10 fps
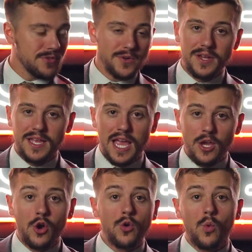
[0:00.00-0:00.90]
it and
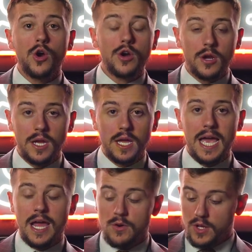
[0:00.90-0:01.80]
go to work
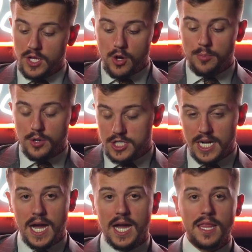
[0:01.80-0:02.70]
and really go push at a
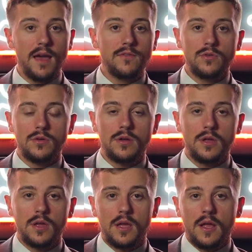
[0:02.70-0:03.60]
high level.
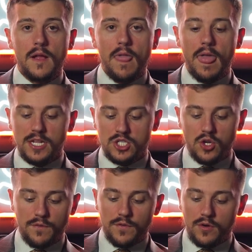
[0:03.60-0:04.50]
And so
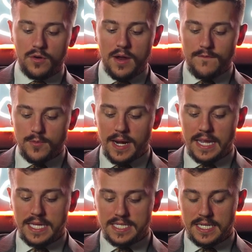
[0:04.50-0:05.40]
for everybody
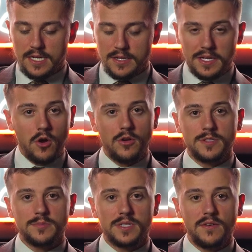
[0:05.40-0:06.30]
that's in here that calls
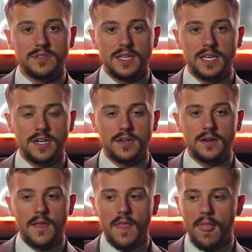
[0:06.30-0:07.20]
themselves a leader,
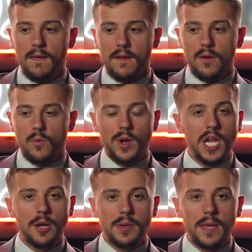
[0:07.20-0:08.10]
what do your
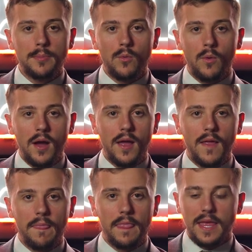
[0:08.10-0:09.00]
people want?
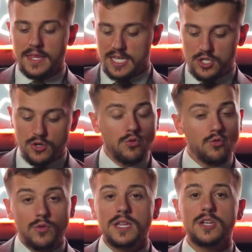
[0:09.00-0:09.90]
And, like, do you
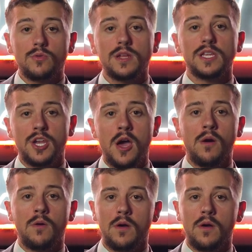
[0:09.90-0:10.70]
really, really know?